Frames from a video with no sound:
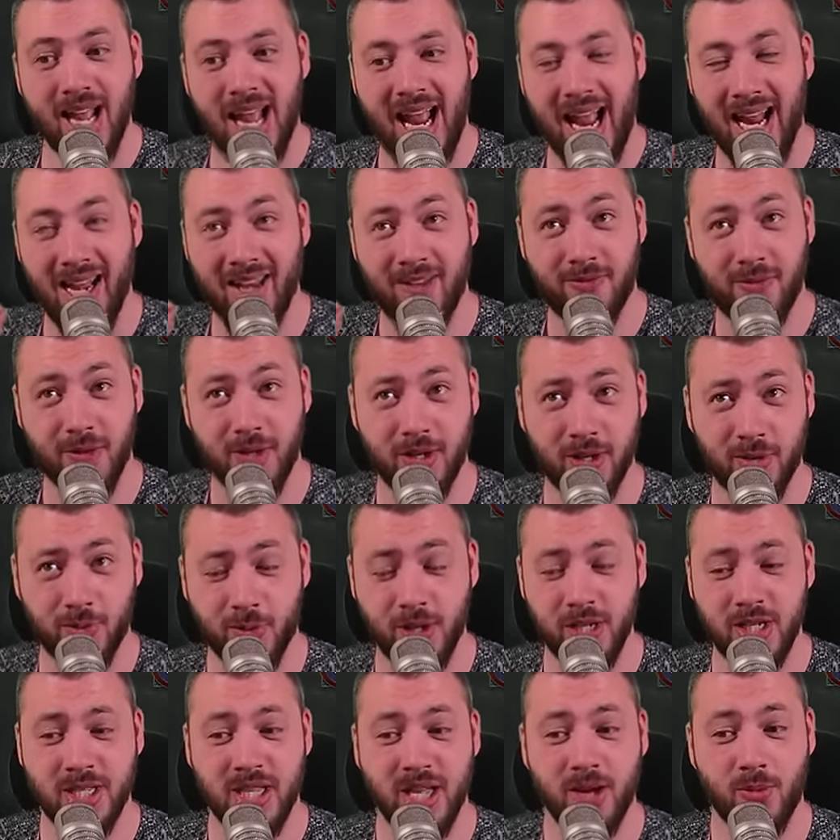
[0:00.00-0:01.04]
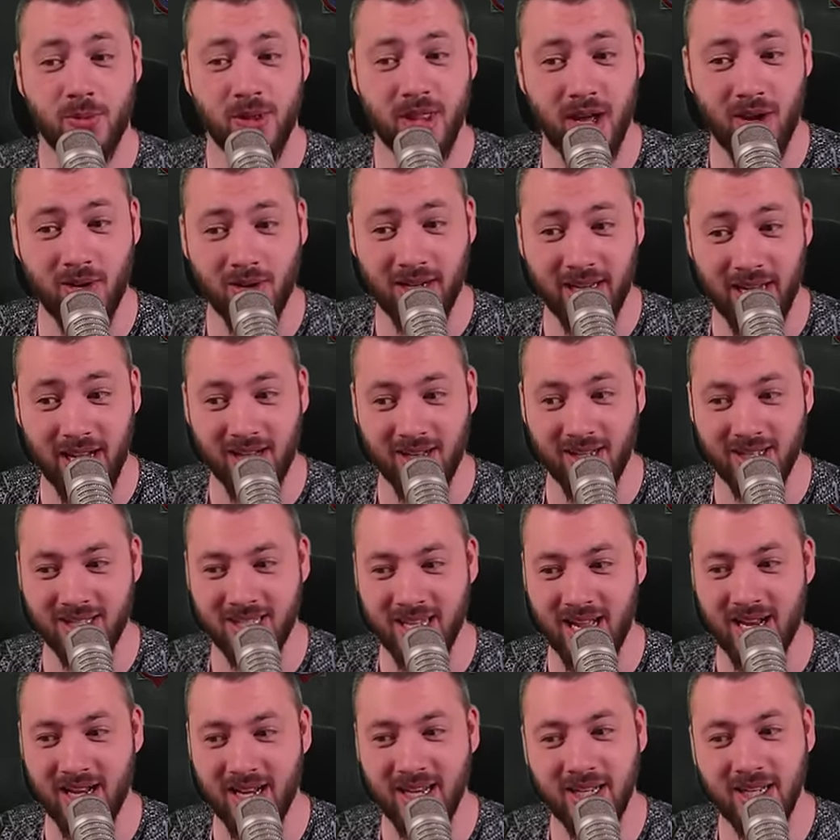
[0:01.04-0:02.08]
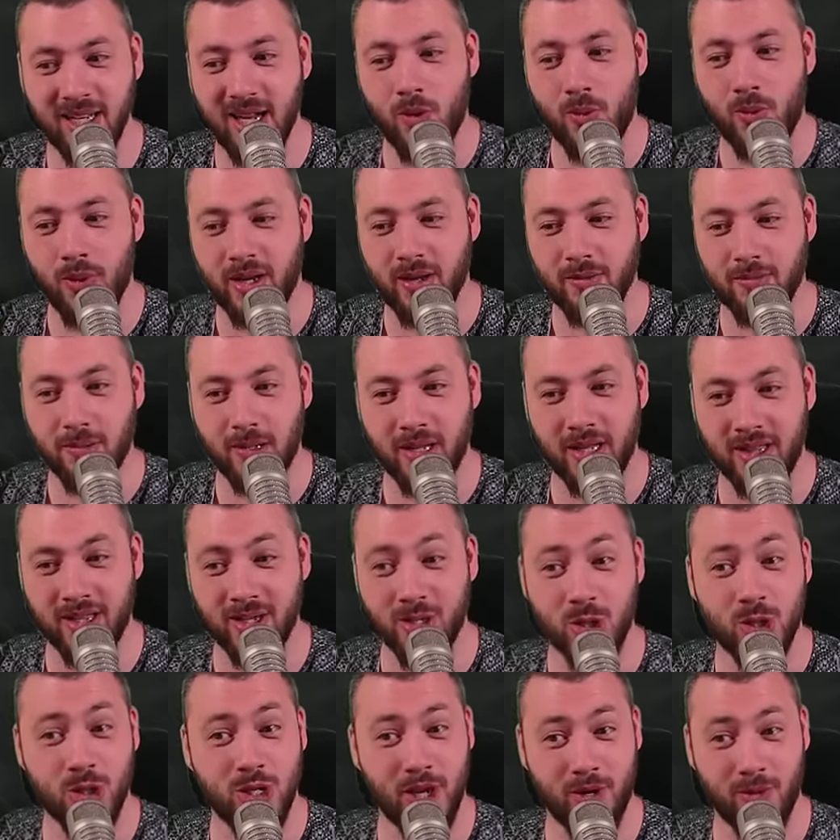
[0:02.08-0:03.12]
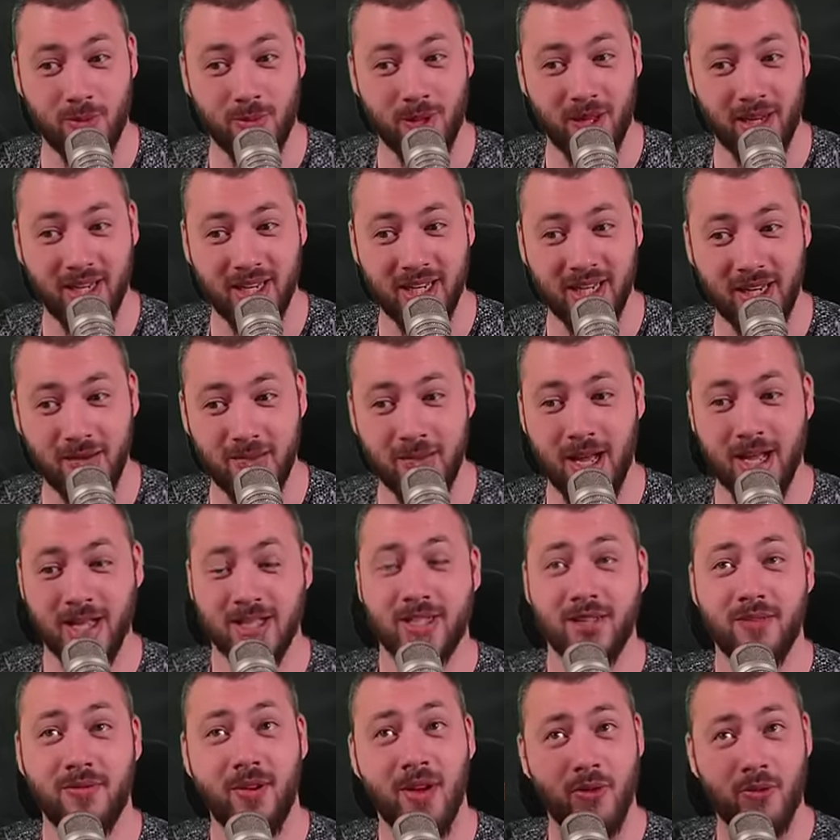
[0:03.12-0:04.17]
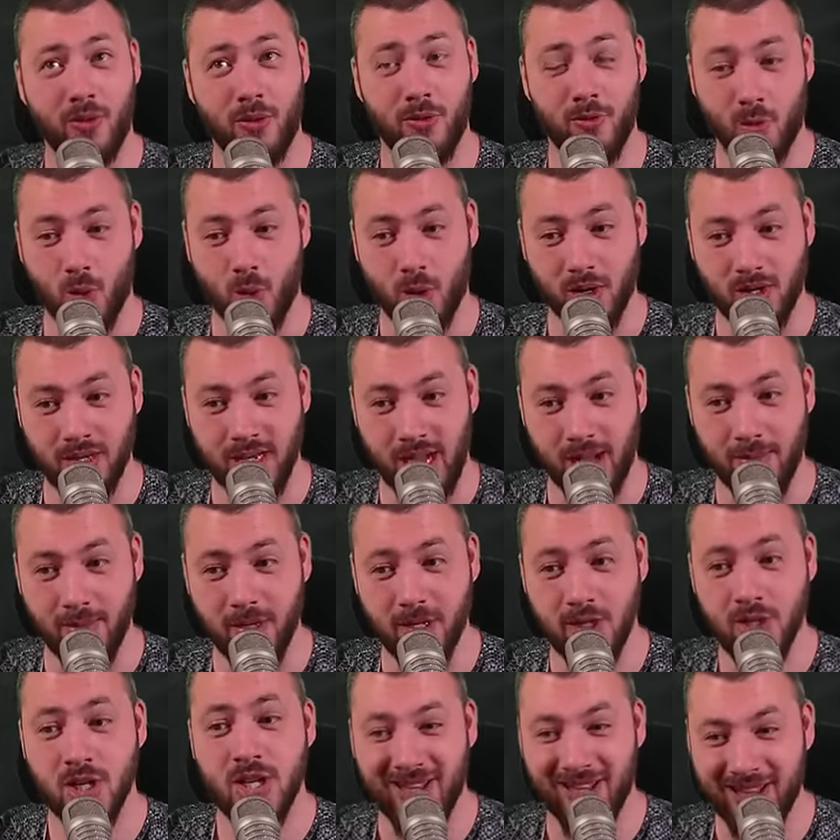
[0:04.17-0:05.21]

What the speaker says: And if you can reach that without Callant's Addict, we can play the Shadow Blight Key passive for more damage.